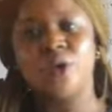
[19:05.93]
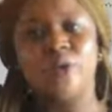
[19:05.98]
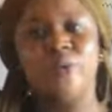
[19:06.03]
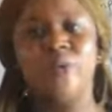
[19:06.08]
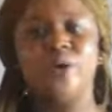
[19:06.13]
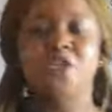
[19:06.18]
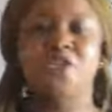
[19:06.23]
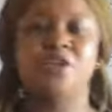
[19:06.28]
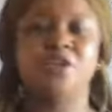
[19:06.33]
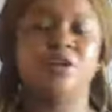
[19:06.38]

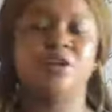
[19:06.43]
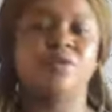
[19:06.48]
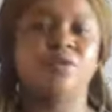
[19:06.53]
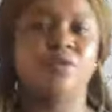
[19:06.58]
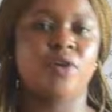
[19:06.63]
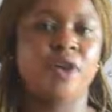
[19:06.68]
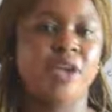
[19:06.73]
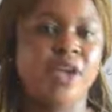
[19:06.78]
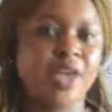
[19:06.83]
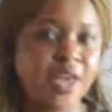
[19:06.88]
washing of
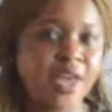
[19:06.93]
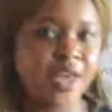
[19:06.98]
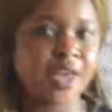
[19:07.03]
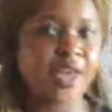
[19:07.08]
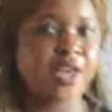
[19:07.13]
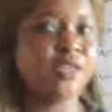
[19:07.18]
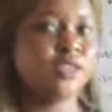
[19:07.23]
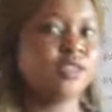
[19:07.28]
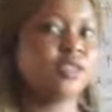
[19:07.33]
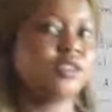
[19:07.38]
your
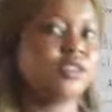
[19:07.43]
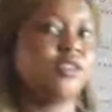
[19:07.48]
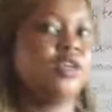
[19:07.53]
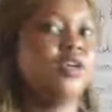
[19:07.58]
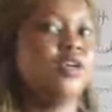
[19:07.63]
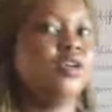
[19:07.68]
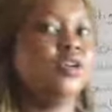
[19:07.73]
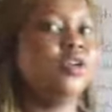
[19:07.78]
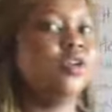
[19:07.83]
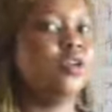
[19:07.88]
hands,
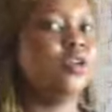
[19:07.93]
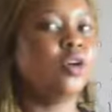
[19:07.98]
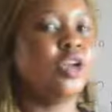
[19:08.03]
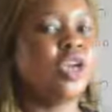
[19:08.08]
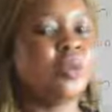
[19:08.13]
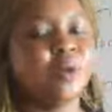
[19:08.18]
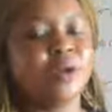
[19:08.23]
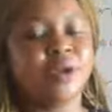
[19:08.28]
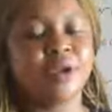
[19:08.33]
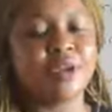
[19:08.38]
you know,
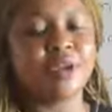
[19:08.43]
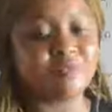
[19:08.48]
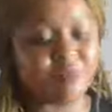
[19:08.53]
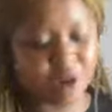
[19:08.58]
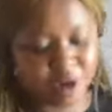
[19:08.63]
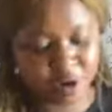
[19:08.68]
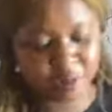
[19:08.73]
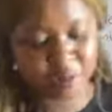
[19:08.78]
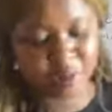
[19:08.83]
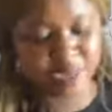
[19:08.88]
keeping your
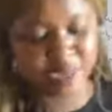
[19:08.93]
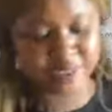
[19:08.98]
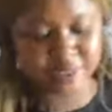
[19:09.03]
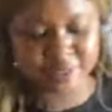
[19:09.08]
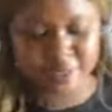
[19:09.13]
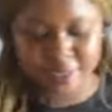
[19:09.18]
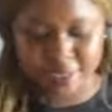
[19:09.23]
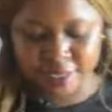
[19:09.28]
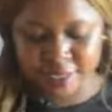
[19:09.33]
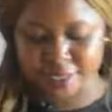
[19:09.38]
environment
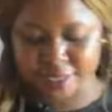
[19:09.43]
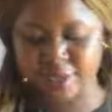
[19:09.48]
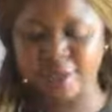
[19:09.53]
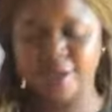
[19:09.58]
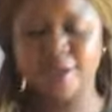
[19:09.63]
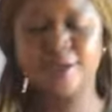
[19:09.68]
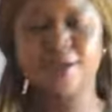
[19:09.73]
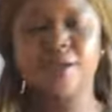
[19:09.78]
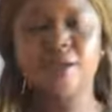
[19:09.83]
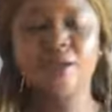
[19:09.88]

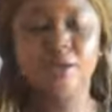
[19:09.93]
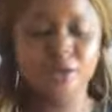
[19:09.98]
clean,